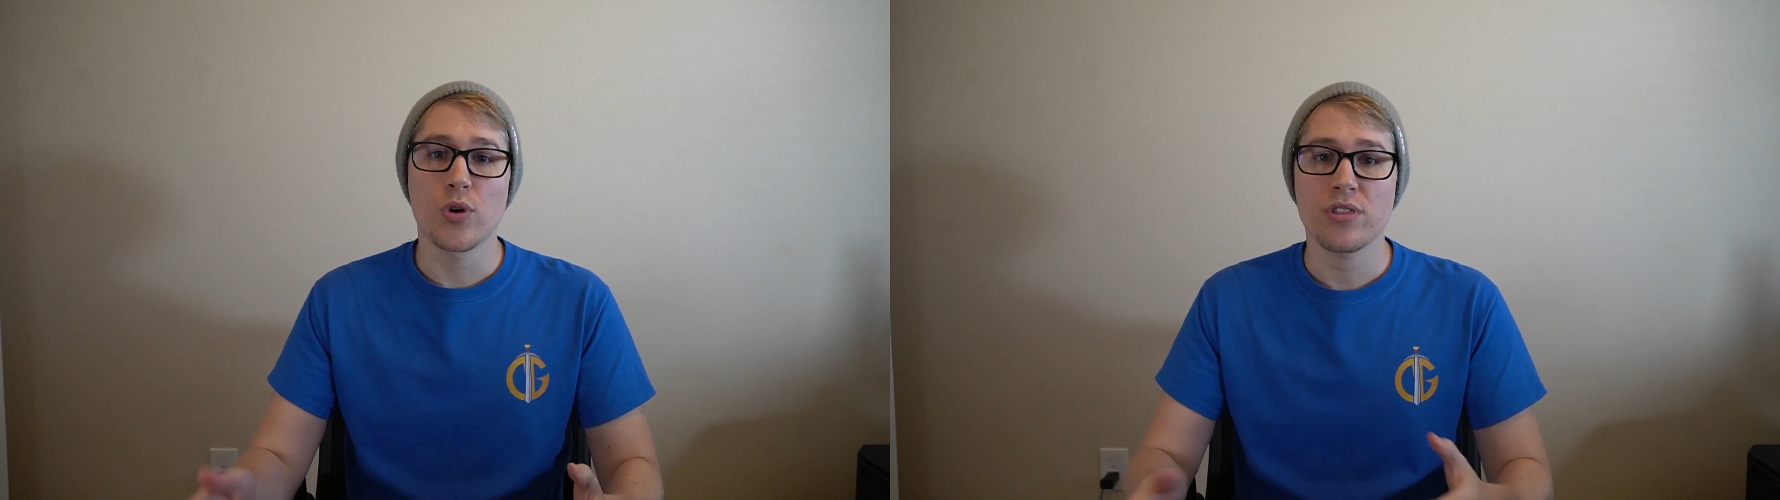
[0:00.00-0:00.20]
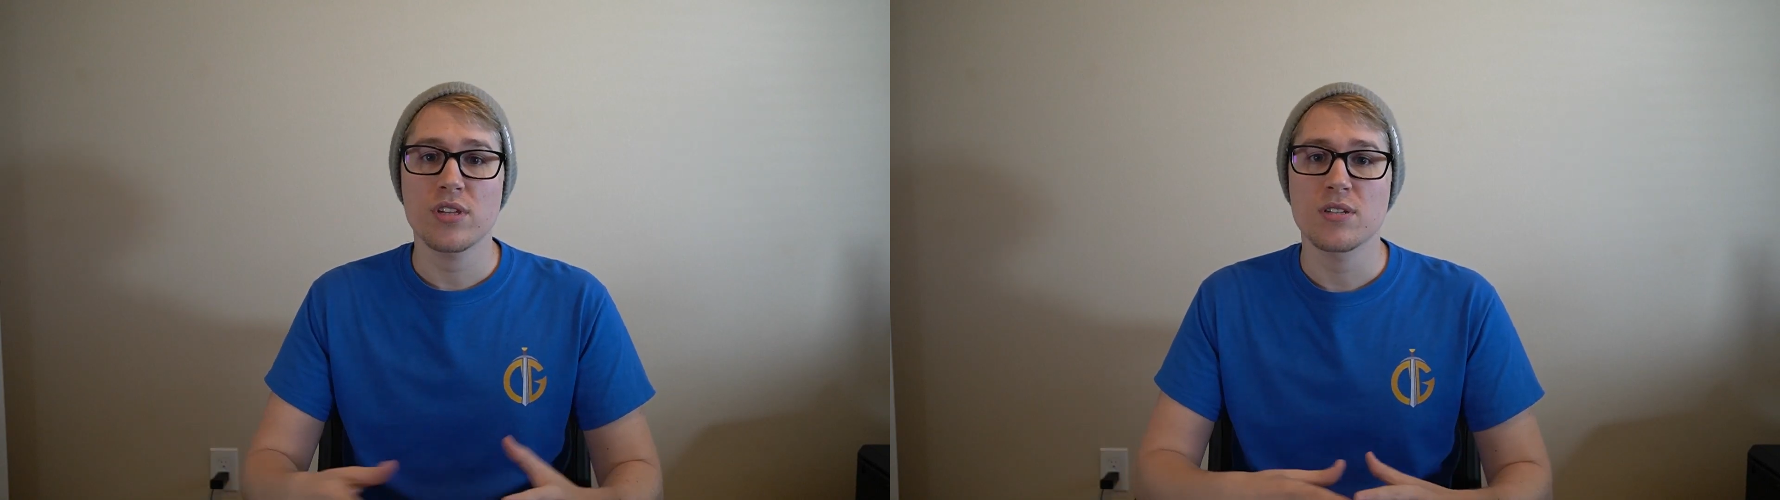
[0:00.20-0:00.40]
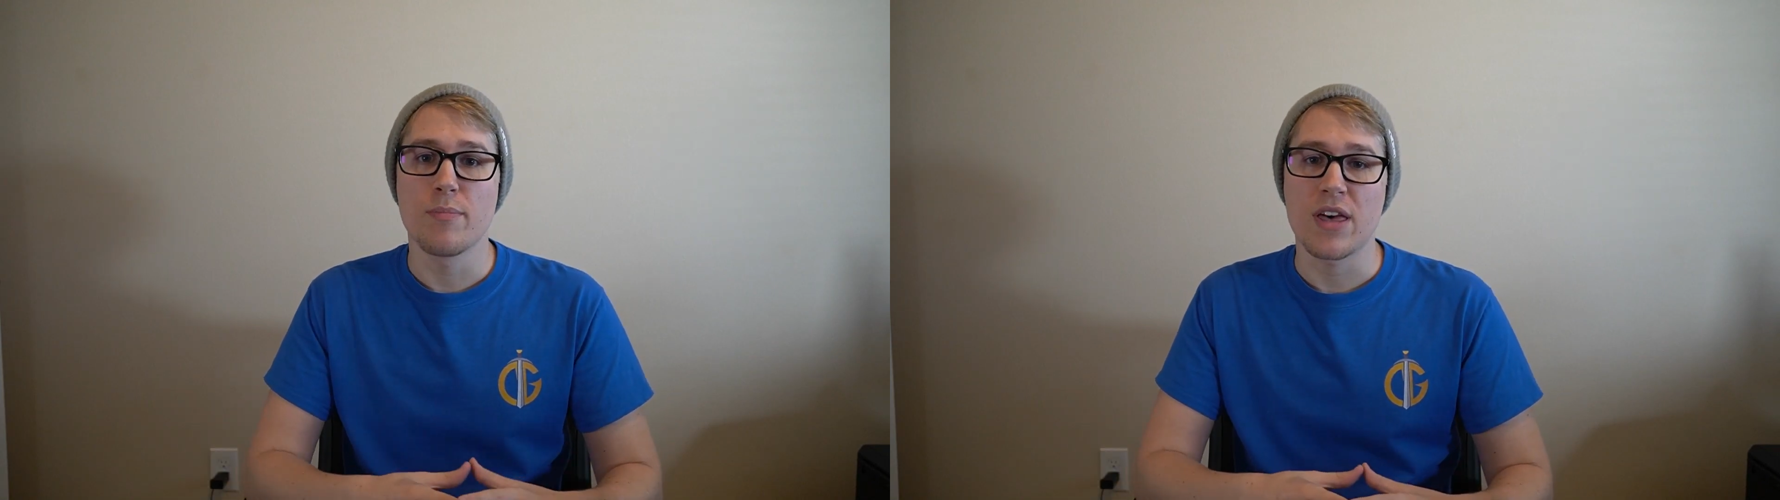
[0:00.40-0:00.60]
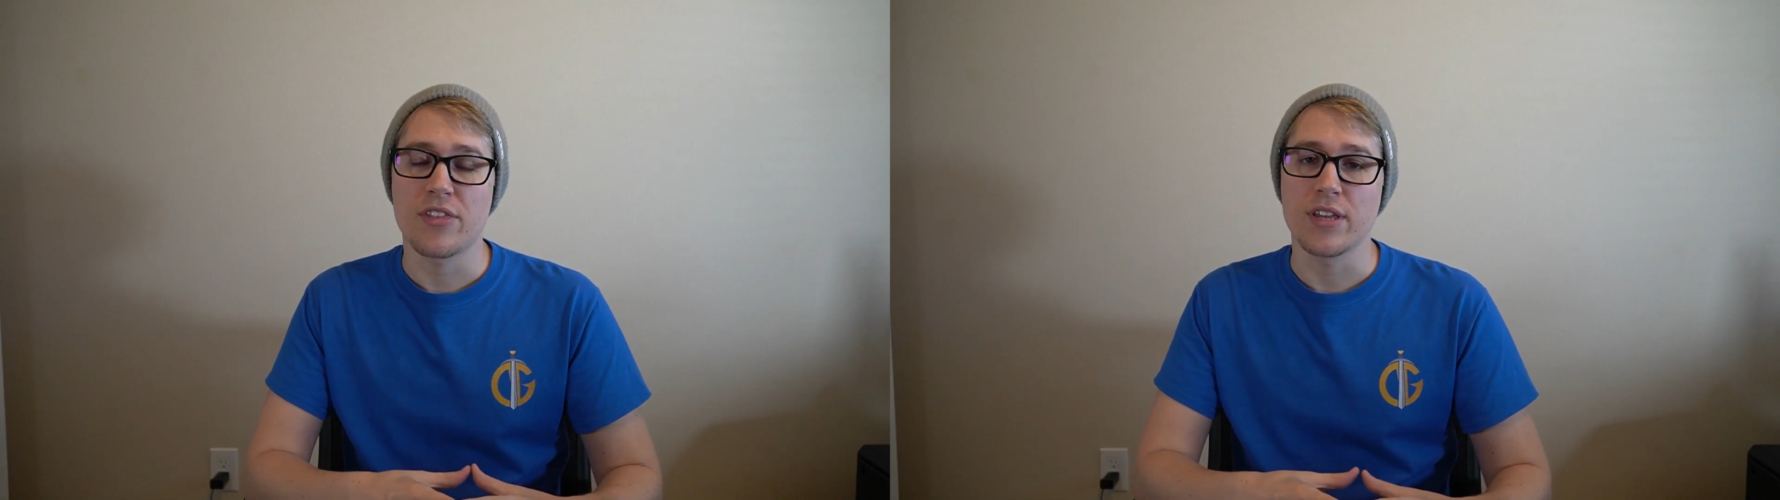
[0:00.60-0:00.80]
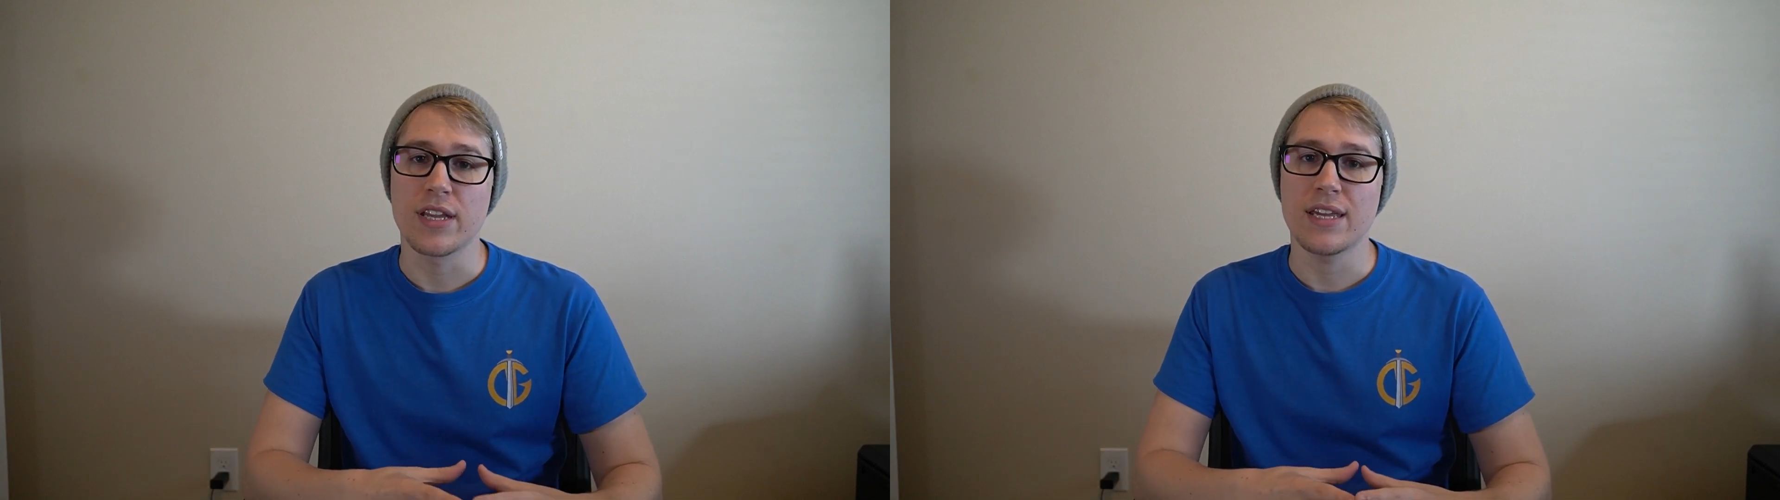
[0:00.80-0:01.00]
with this
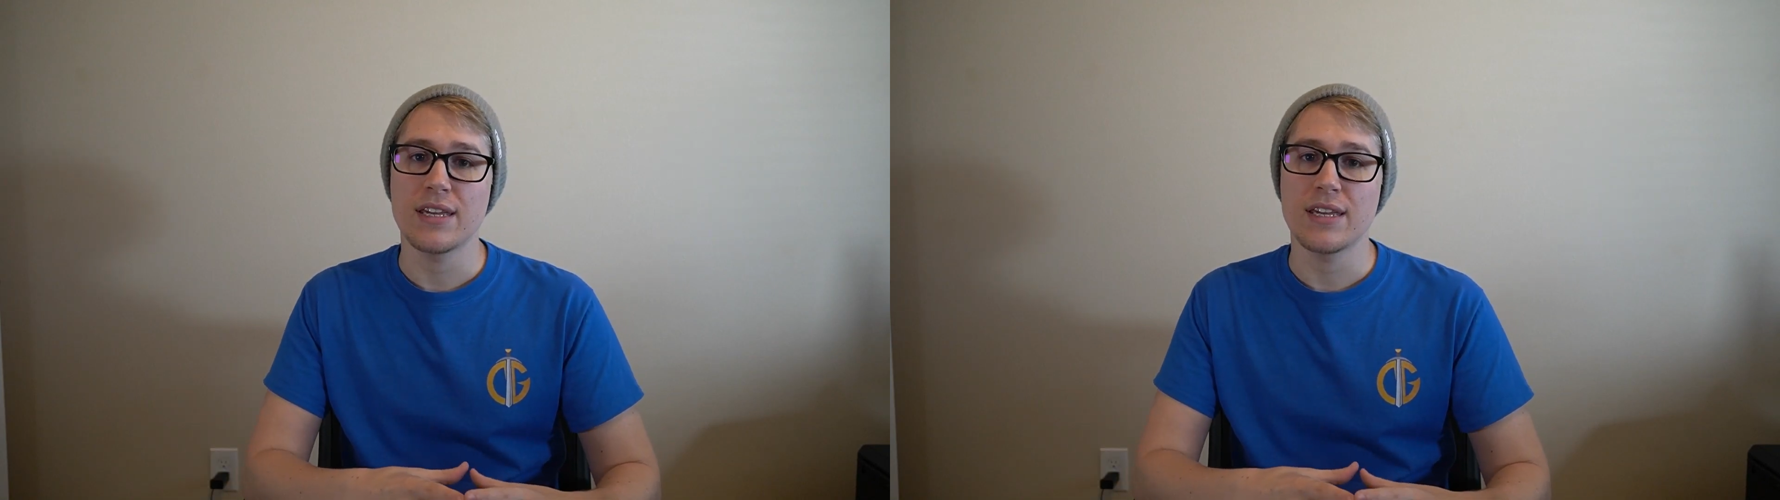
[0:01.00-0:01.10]
method